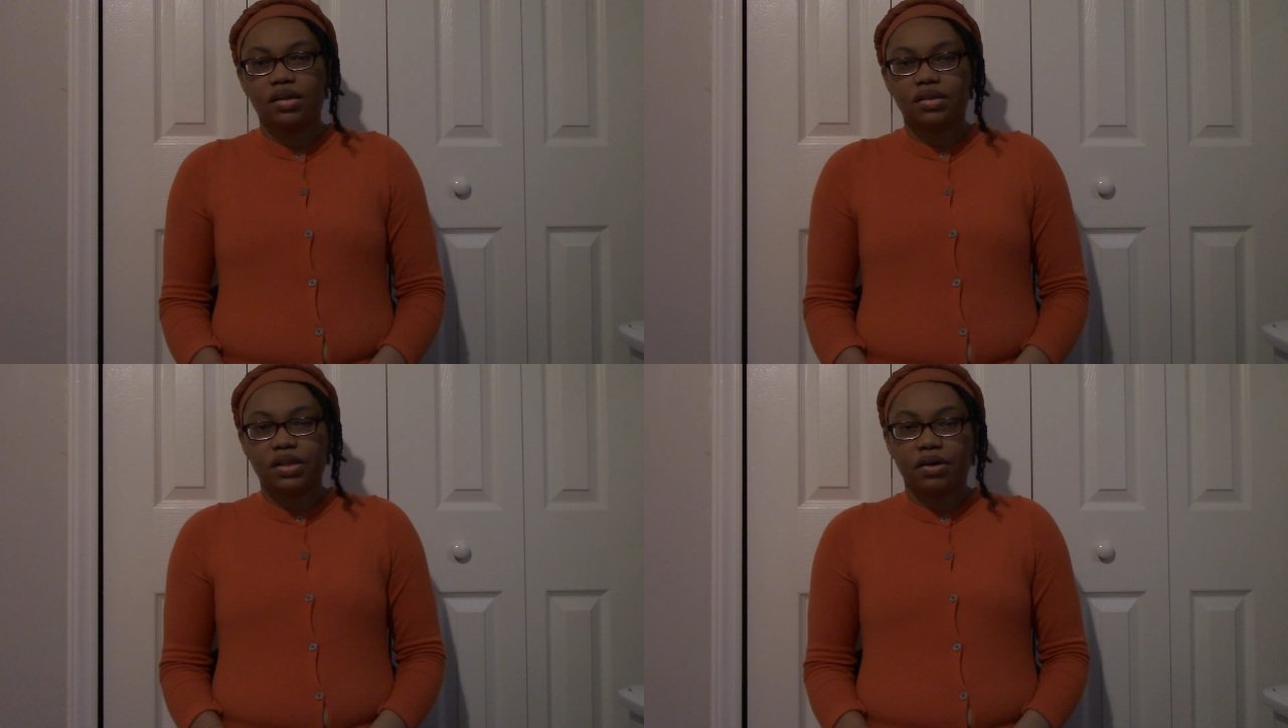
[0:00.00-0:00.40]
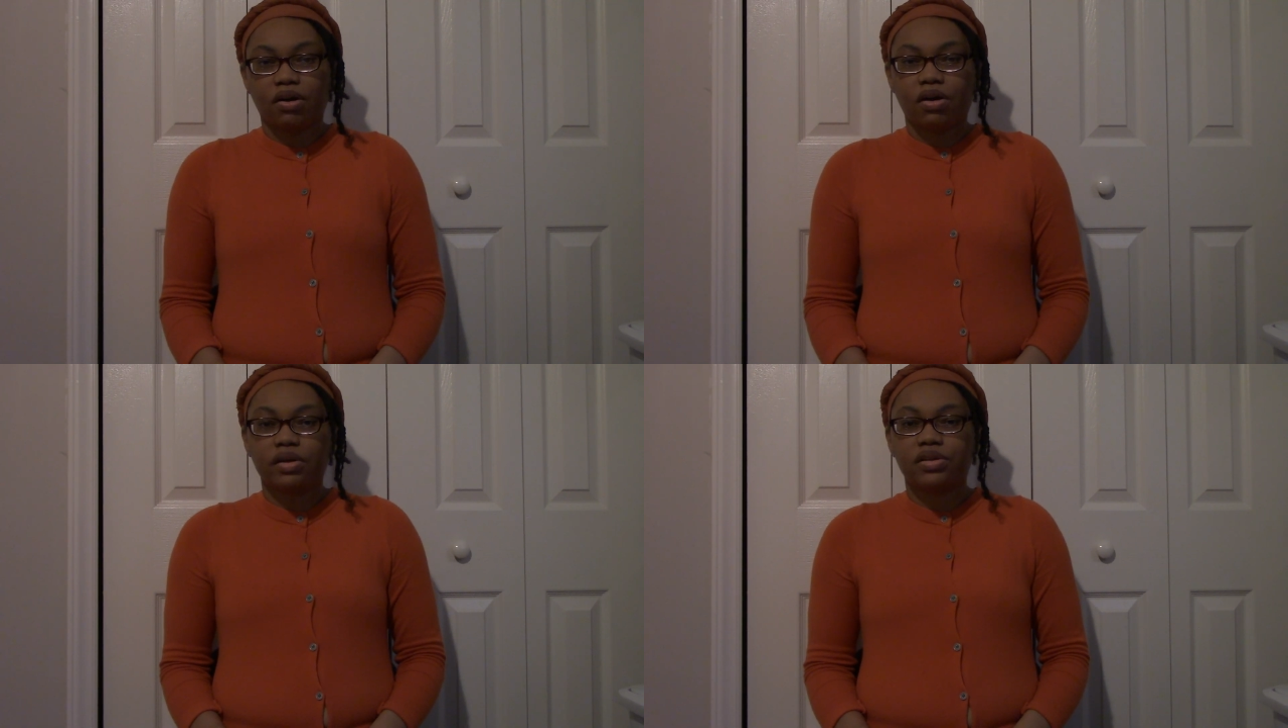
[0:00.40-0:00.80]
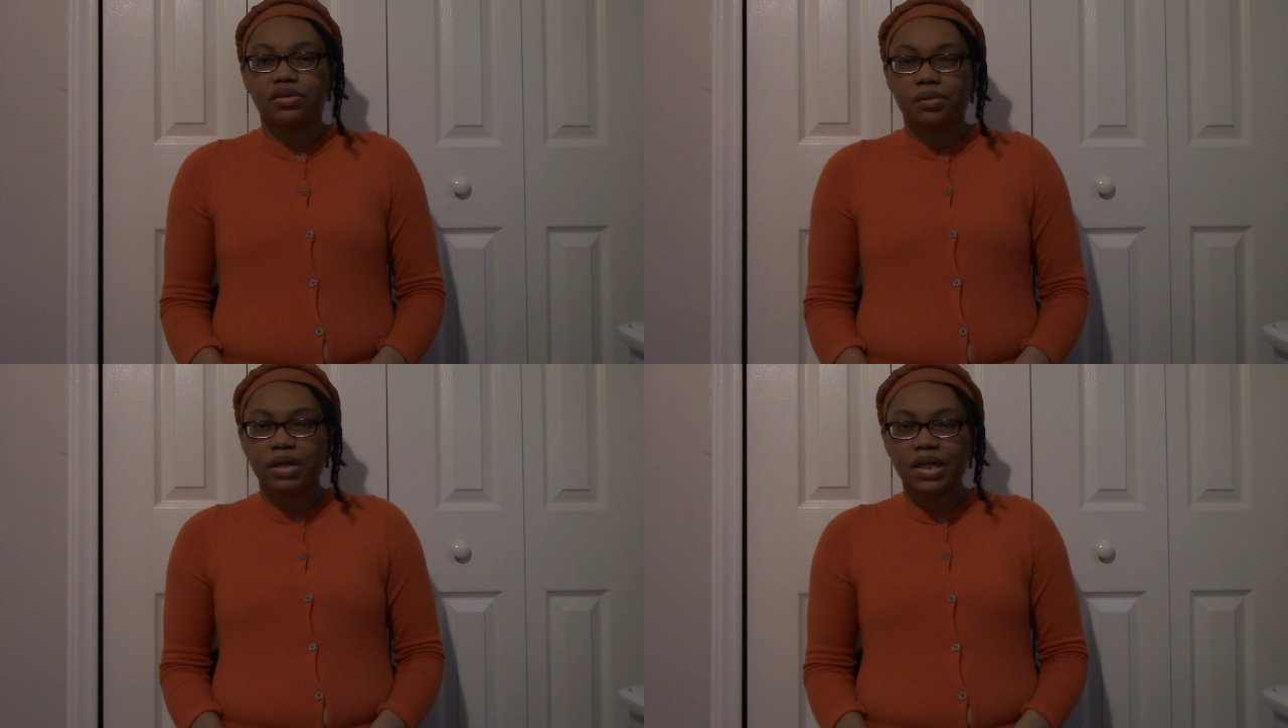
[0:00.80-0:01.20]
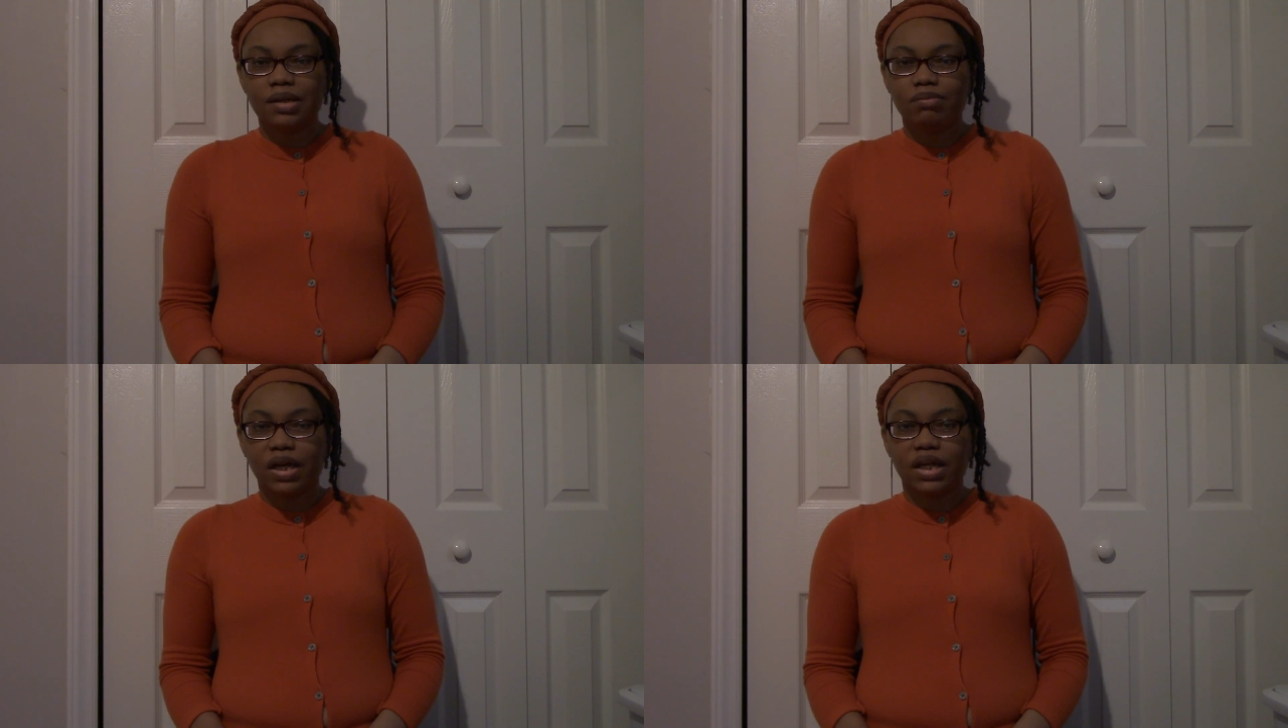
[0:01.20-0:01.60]
there are
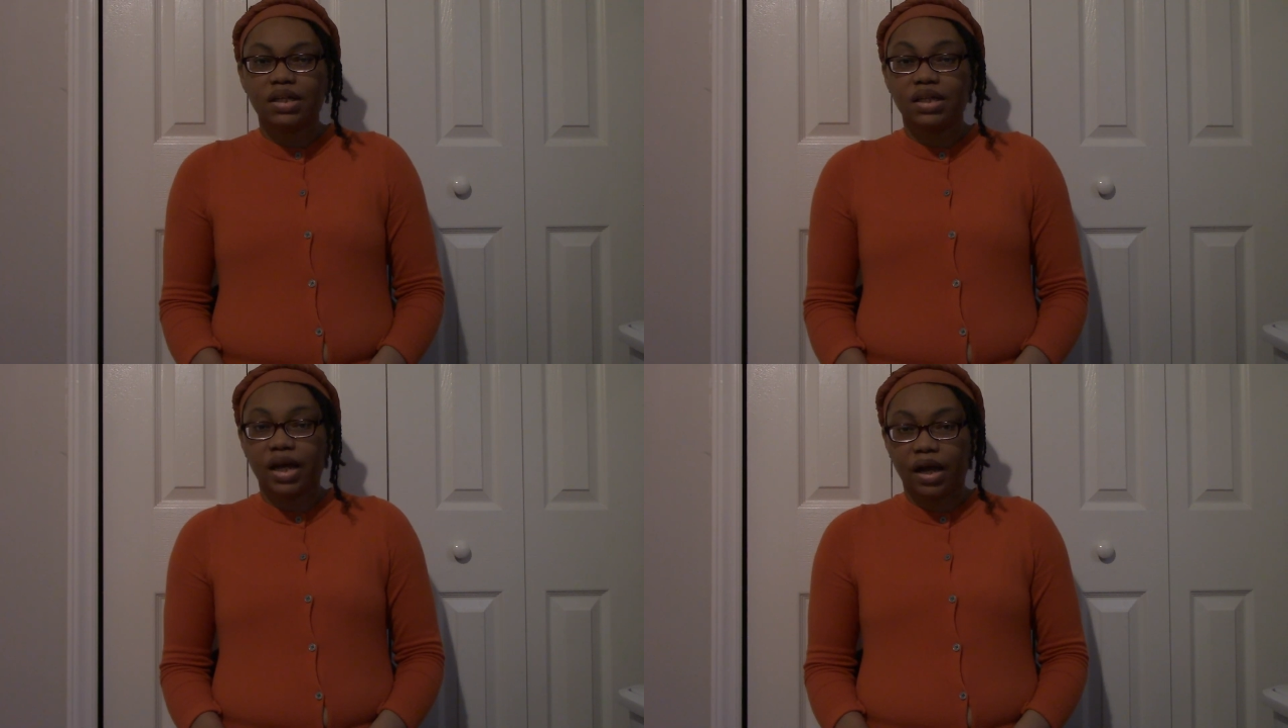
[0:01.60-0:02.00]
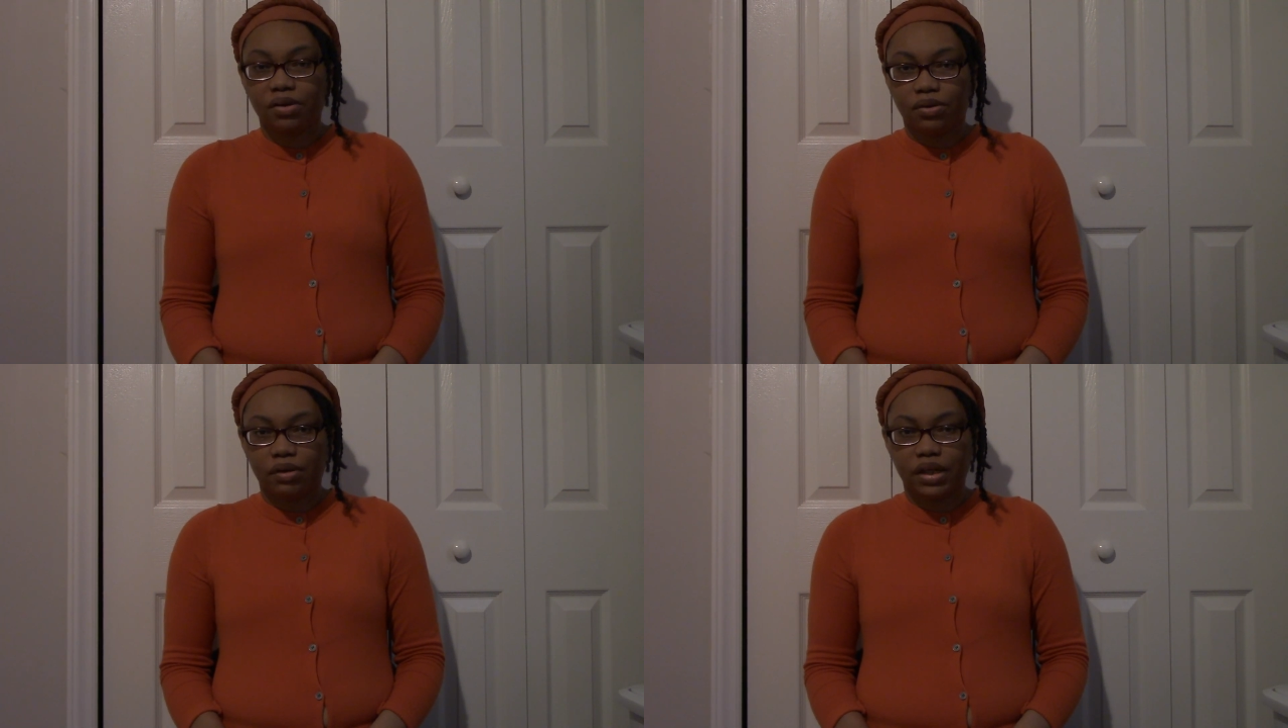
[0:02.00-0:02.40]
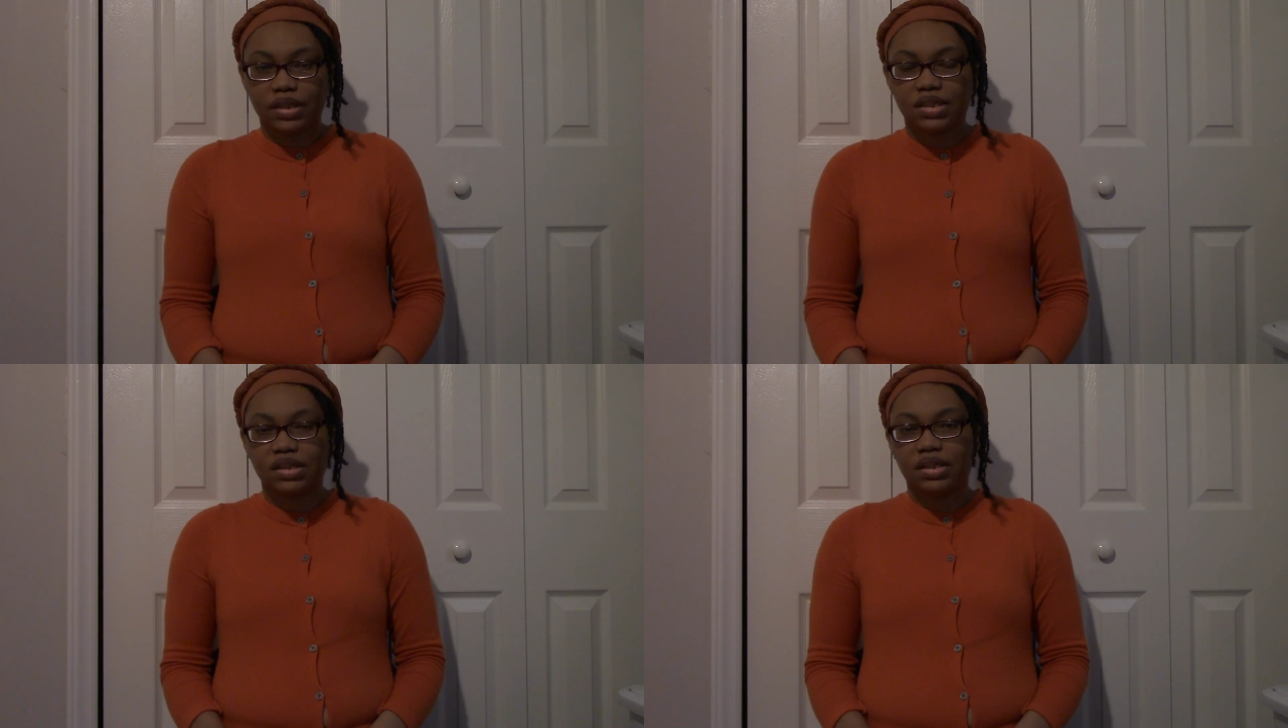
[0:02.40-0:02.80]
3 main categories